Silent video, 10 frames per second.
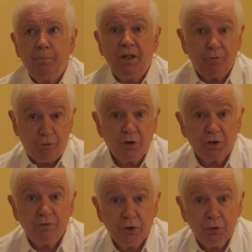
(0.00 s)
in front
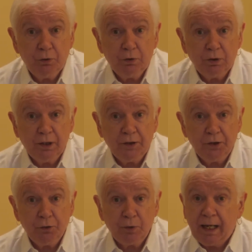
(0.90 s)
of you and
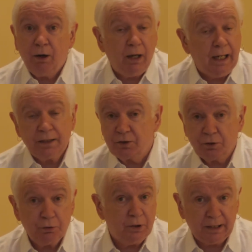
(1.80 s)
you now had
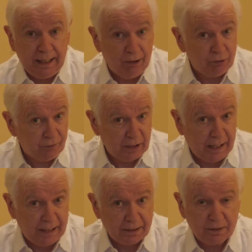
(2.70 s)
to account for
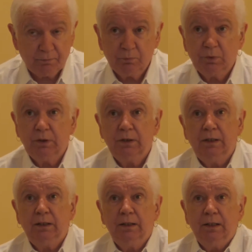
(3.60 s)
that.
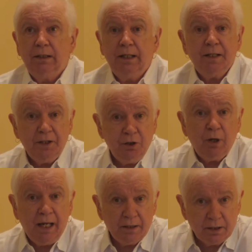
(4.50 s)
And then you
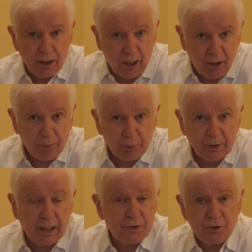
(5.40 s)
end up,
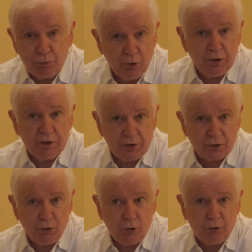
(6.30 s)
as you would in a
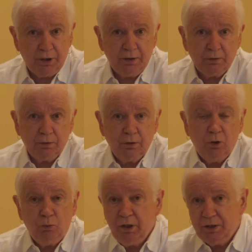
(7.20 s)
story,
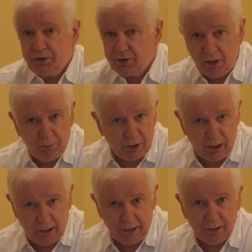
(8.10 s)
with some
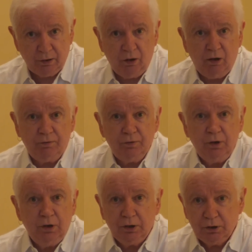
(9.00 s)
kind of
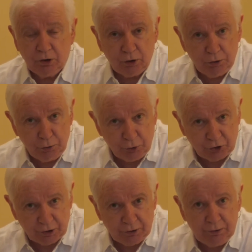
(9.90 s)

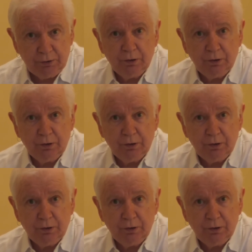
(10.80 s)
conclusion,